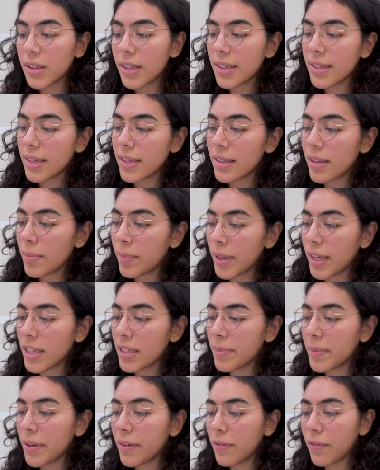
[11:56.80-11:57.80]
this is the
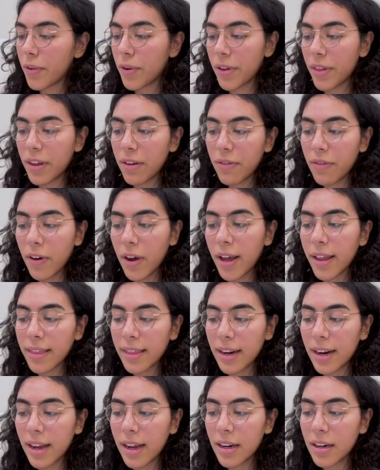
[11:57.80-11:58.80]
placement for the font
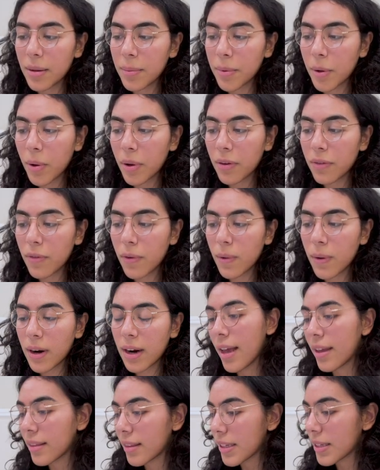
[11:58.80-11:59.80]
that I end up going for.
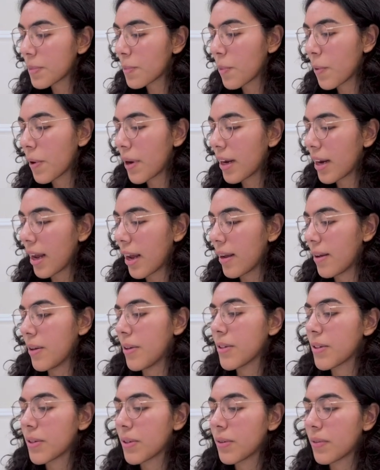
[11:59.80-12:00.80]
At this point, I
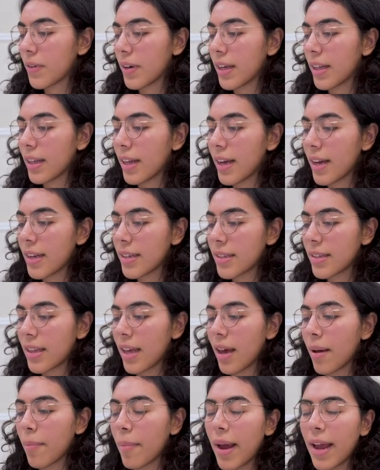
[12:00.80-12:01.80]
also realized
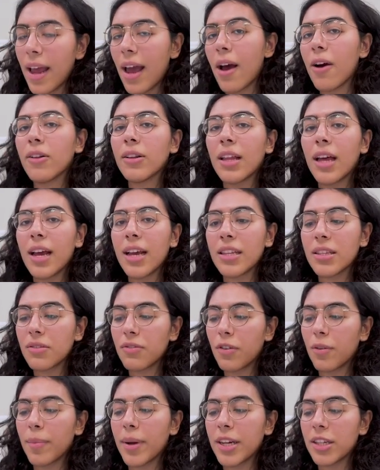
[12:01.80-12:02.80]
that my outlines
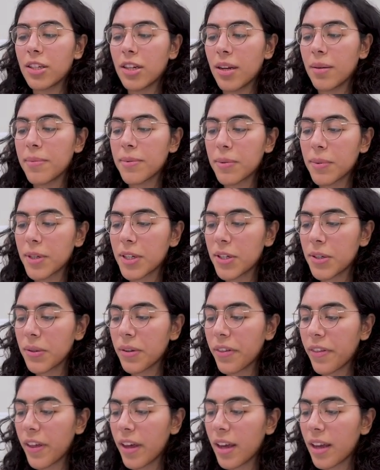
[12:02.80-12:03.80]
for my shapes were too
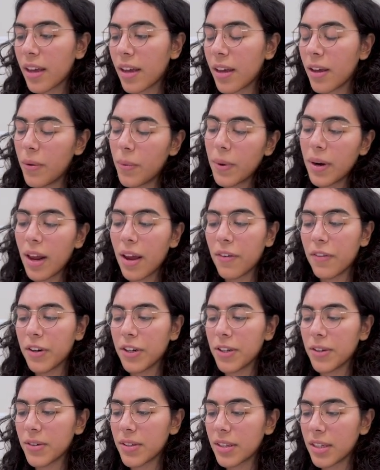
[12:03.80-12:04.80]
thick. When I
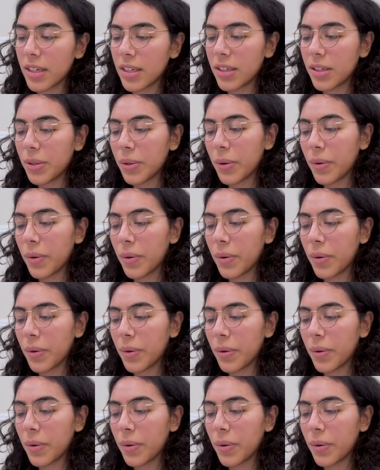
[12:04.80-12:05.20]
reduced it to